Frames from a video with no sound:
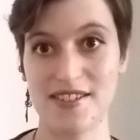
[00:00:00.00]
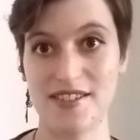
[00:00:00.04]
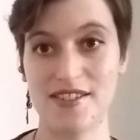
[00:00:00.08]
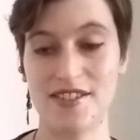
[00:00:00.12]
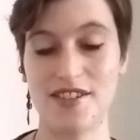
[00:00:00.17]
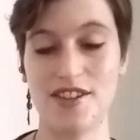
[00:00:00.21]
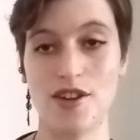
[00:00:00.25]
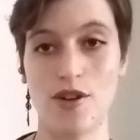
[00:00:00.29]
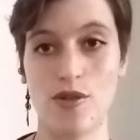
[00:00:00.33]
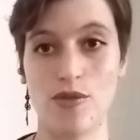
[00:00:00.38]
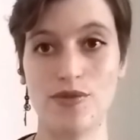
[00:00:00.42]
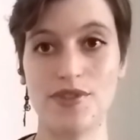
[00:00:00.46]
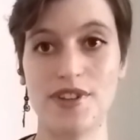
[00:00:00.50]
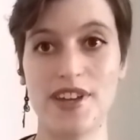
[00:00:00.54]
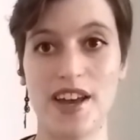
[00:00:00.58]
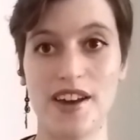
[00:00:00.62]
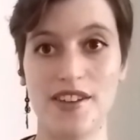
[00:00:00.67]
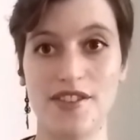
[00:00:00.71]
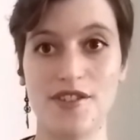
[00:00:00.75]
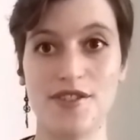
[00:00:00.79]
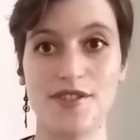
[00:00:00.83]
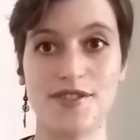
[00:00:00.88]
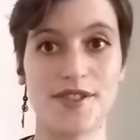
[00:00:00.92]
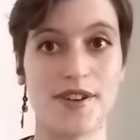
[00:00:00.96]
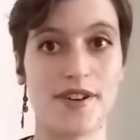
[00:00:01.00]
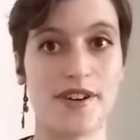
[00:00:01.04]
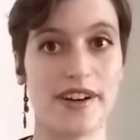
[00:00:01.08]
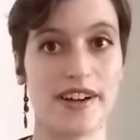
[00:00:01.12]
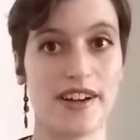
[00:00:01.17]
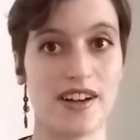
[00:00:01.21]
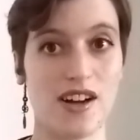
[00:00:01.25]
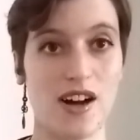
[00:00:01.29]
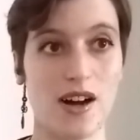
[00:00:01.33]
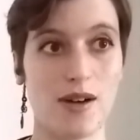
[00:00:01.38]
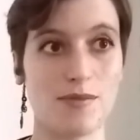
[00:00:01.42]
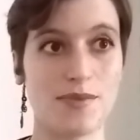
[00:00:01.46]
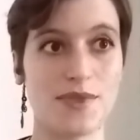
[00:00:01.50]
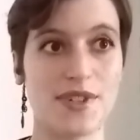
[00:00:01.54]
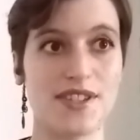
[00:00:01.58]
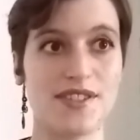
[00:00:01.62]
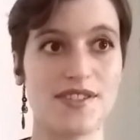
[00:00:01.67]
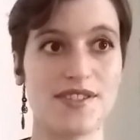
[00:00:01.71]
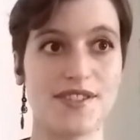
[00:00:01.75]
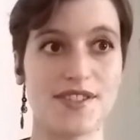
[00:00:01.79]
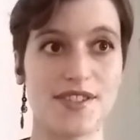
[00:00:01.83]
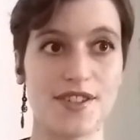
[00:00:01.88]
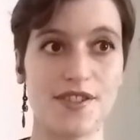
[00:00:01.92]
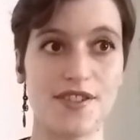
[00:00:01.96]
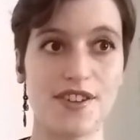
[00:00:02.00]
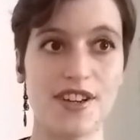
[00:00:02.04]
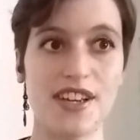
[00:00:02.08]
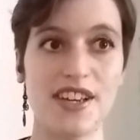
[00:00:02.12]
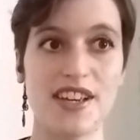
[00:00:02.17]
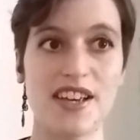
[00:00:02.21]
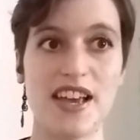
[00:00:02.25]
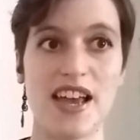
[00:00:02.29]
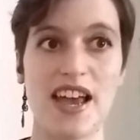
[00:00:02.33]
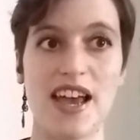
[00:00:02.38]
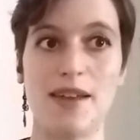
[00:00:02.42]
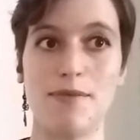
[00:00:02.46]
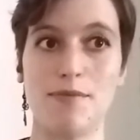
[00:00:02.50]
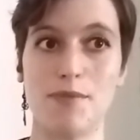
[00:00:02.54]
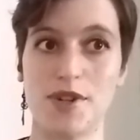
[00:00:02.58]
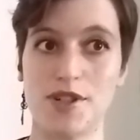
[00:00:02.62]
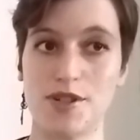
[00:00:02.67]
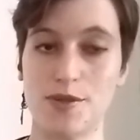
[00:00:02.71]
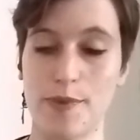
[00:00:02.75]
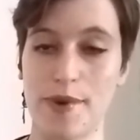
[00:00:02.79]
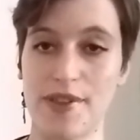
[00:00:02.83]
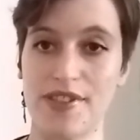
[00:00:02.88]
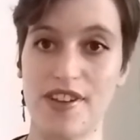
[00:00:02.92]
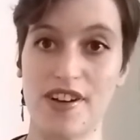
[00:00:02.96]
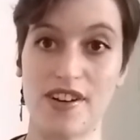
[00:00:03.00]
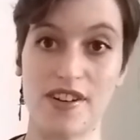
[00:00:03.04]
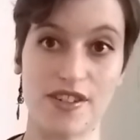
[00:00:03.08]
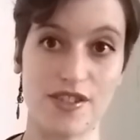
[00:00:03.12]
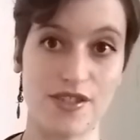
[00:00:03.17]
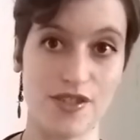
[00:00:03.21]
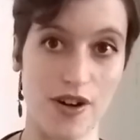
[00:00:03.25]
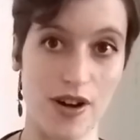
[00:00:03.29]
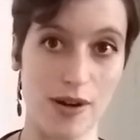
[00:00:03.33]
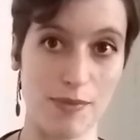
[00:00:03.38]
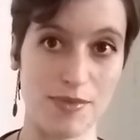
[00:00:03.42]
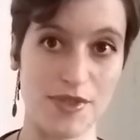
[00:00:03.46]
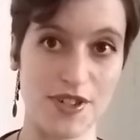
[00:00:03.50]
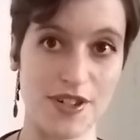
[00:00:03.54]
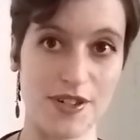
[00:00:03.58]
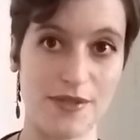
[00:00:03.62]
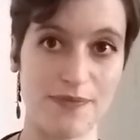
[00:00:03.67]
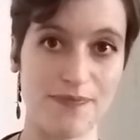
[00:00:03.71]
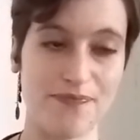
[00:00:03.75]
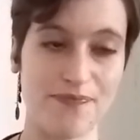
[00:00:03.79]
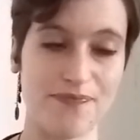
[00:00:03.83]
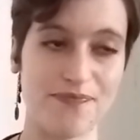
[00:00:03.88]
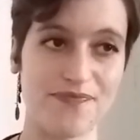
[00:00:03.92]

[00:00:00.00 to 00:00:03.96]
The only others are at Compton, Surrey, and Much Wenlock, Shropshire.